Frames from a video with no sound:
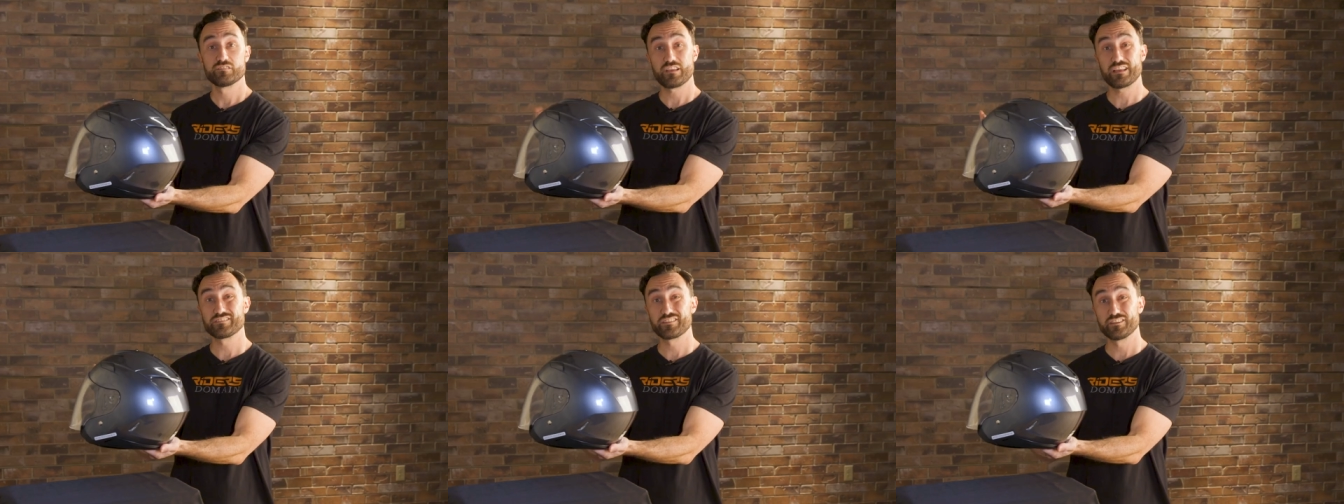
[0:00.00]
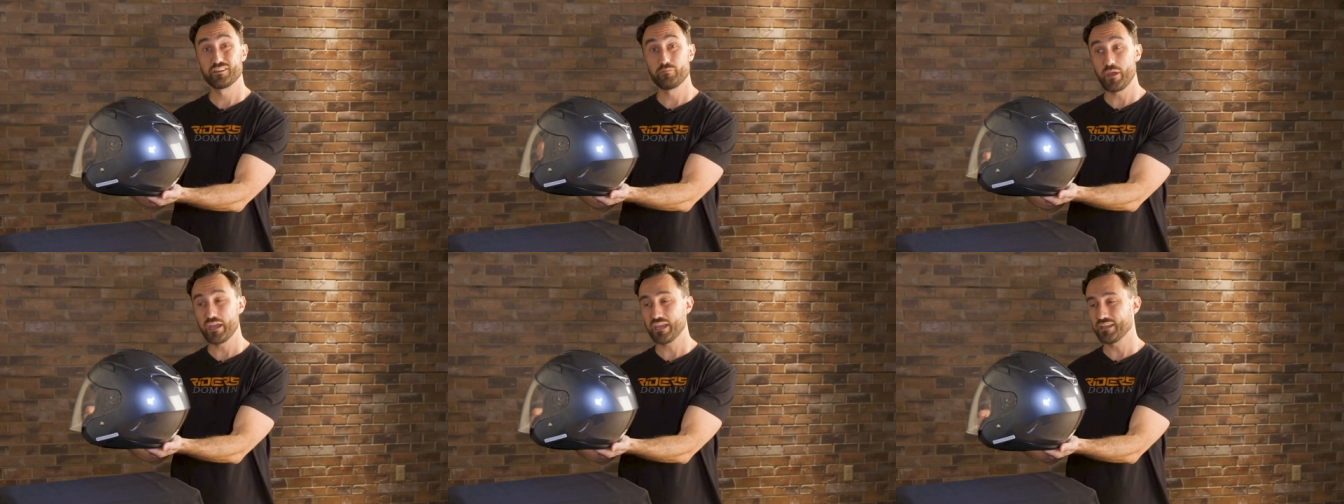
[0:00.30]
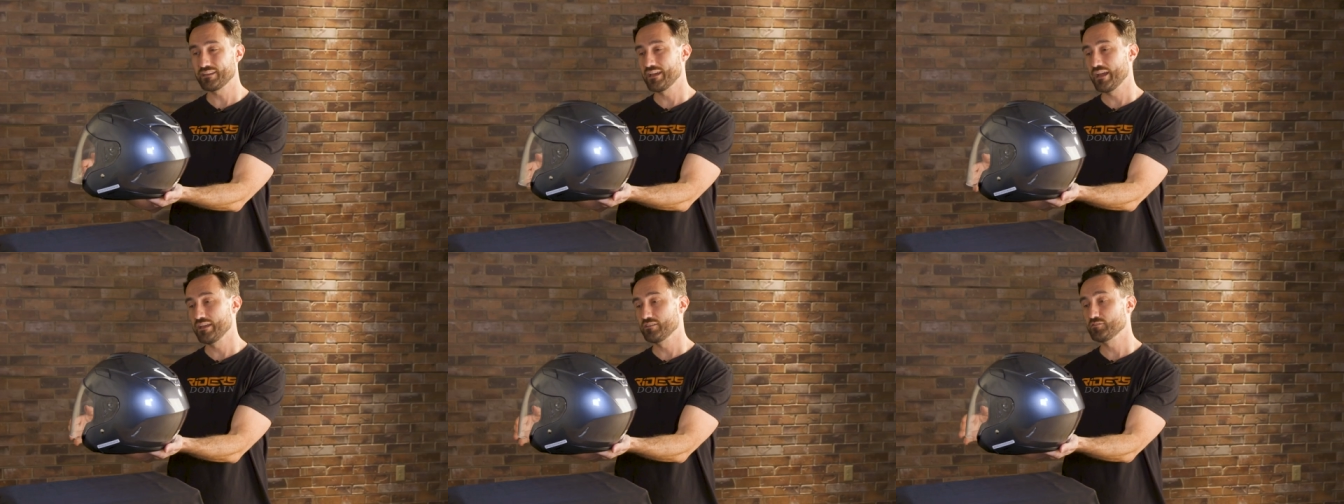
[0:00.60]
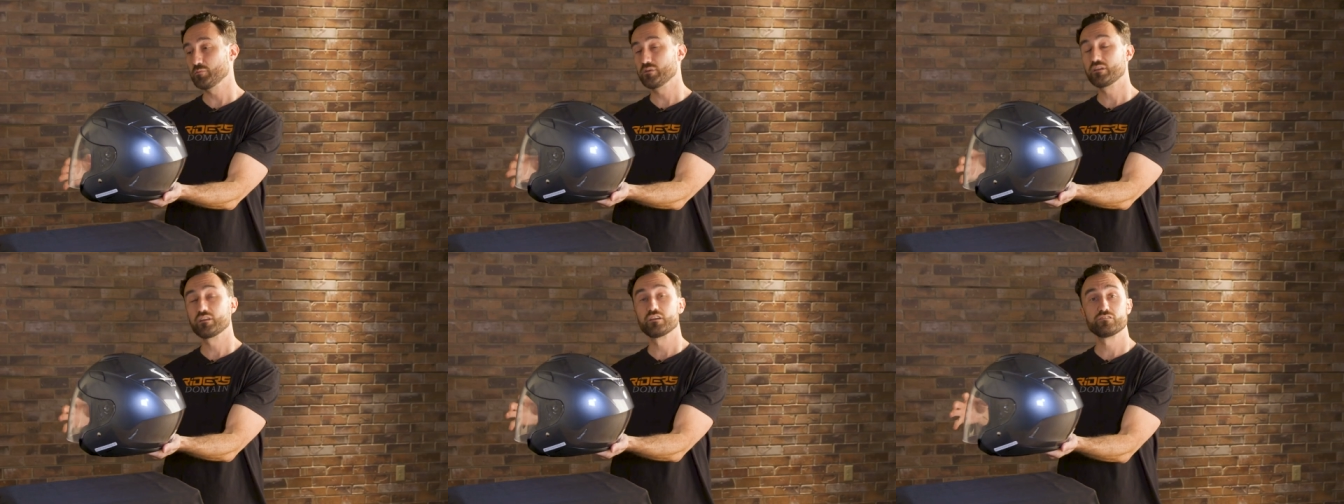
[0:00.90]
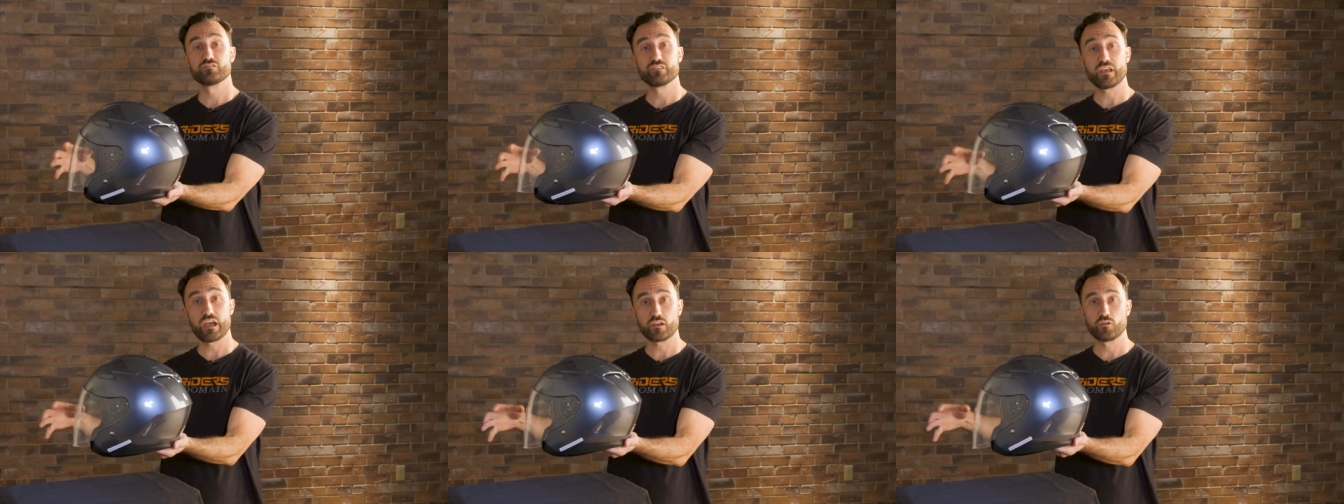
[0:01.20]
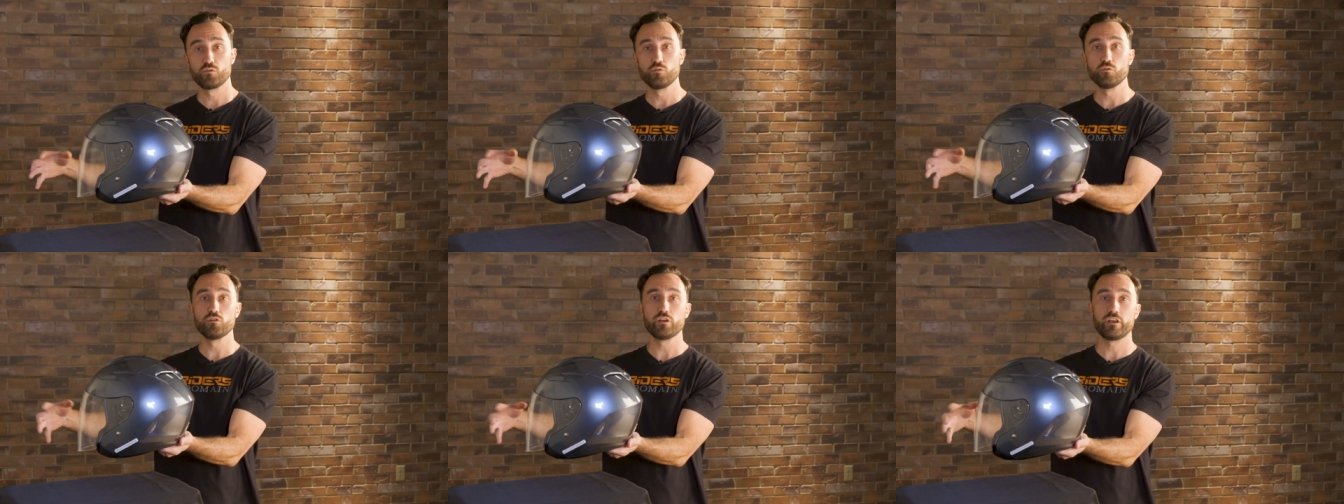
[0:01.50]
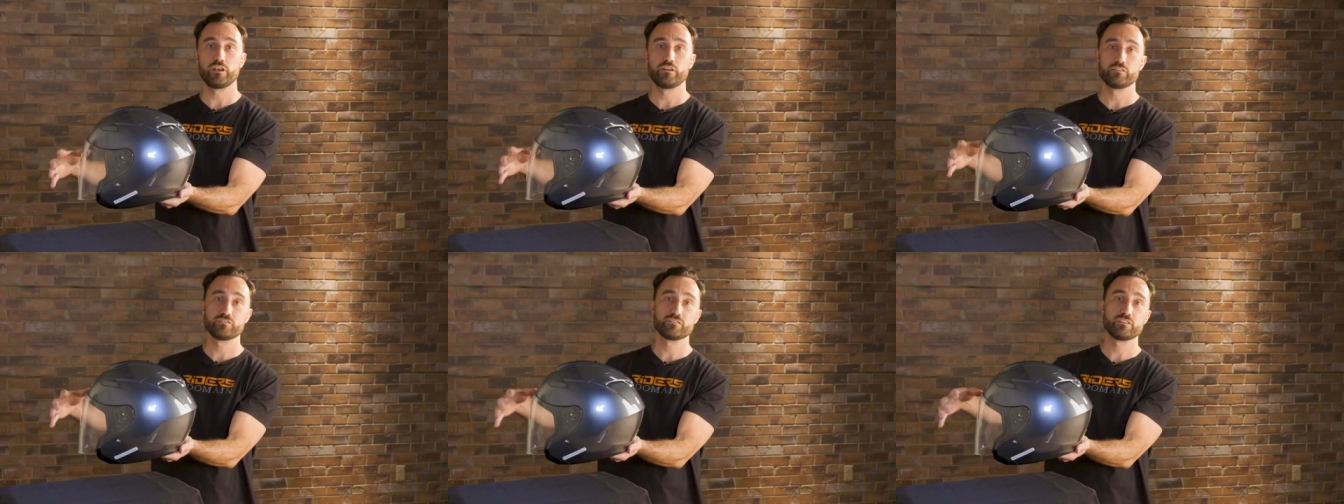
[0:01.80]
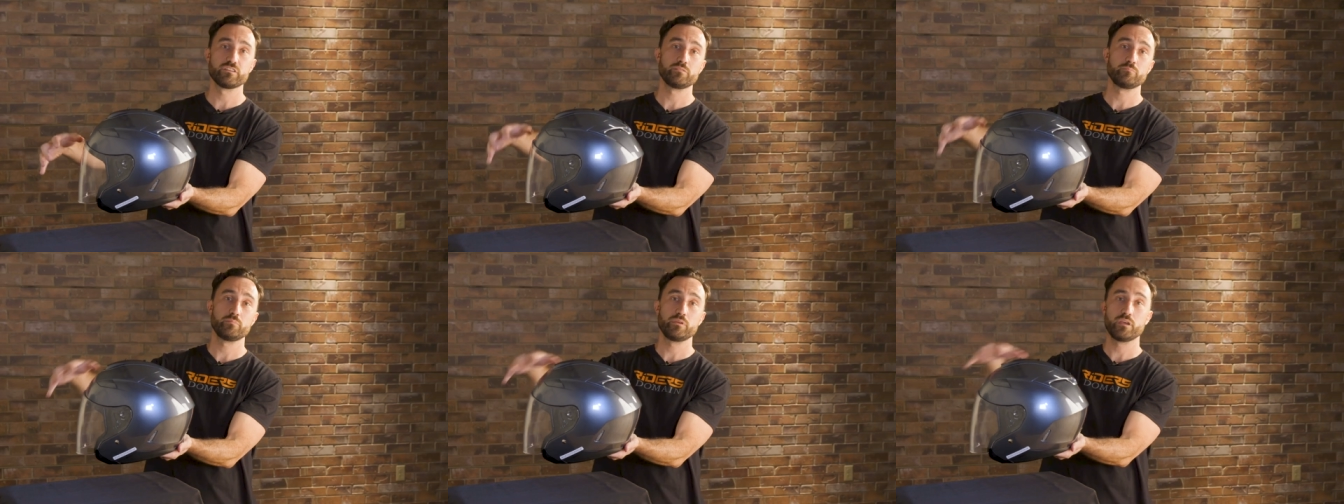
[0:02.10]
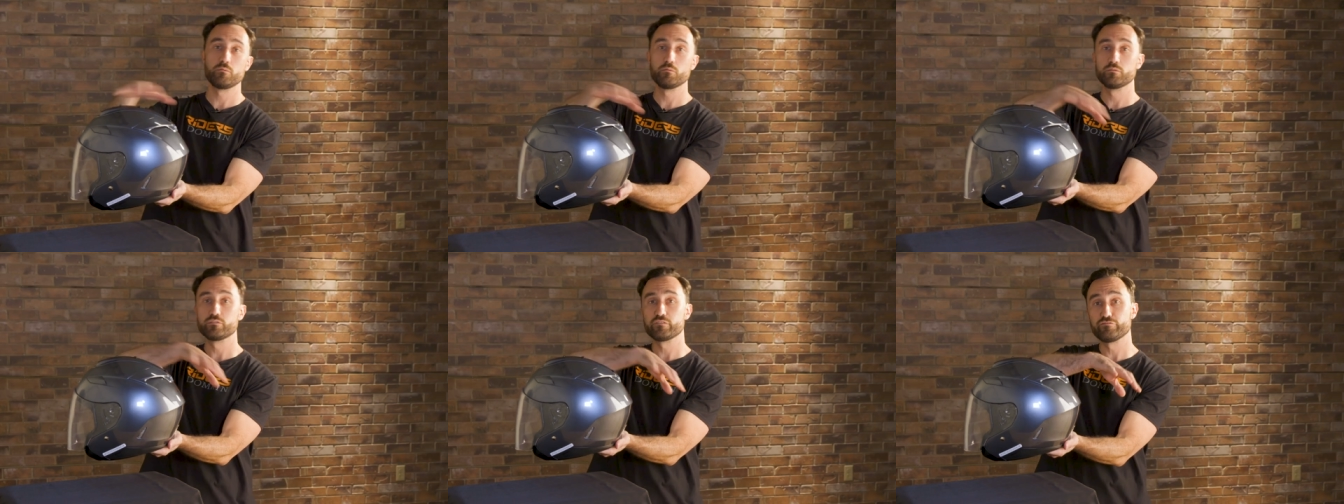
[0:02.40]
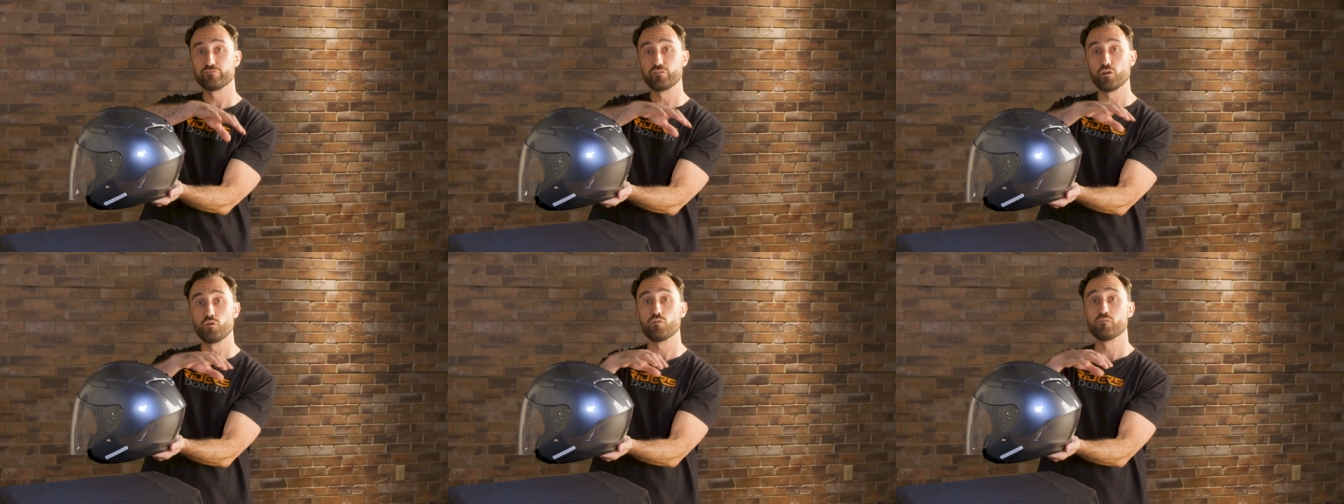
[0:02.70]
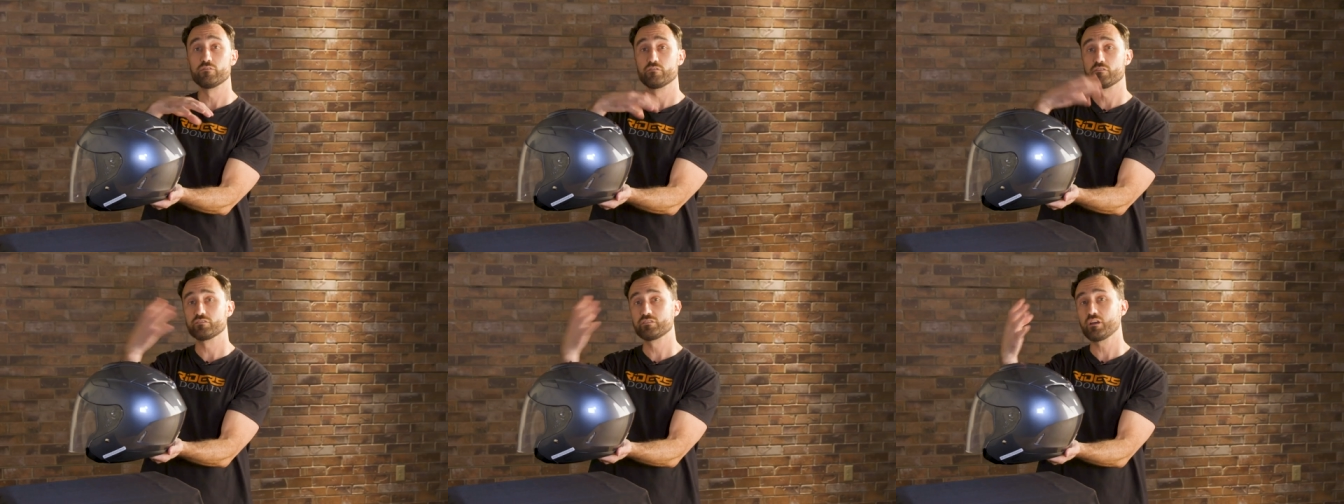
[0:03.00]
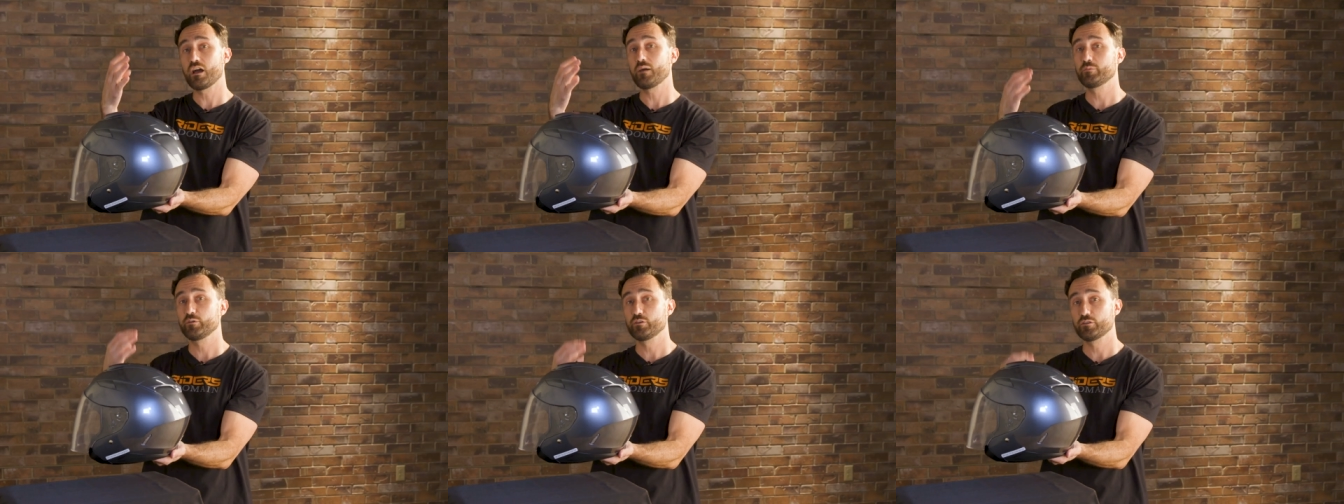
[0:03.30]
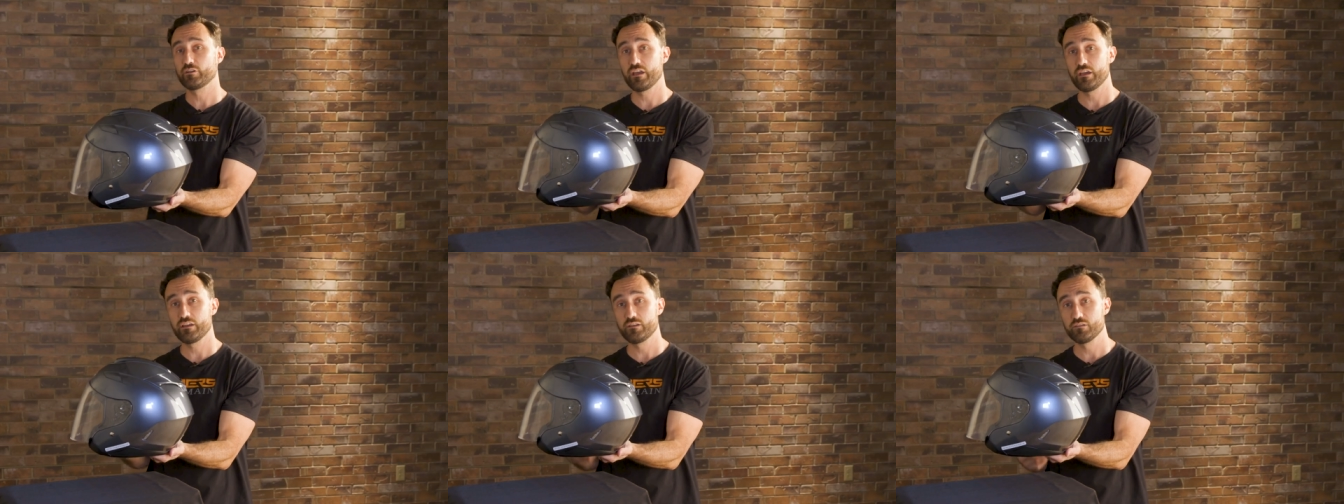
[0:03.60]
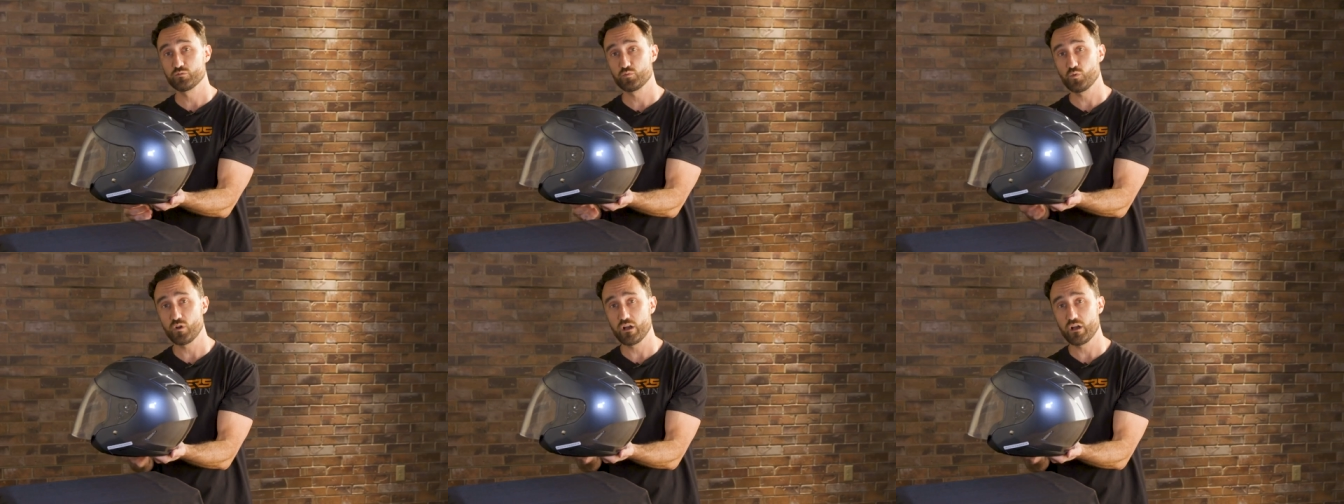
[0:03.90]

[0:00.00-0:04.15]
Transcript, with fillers: So that's going to make it nice because that cool air is going to be able to flow over the top of your head as